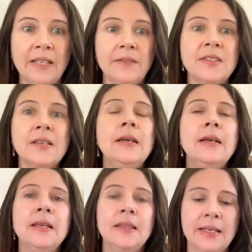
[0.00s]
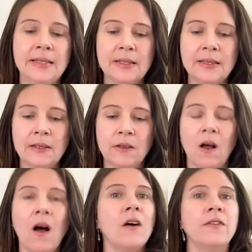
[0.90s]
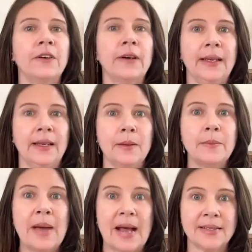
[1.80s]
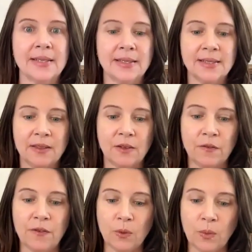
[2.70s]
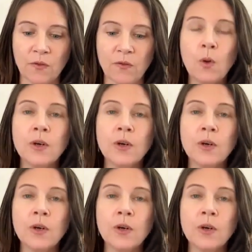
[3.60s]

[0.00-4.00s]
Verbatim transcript: leaves these little offering baskets, and they're filled with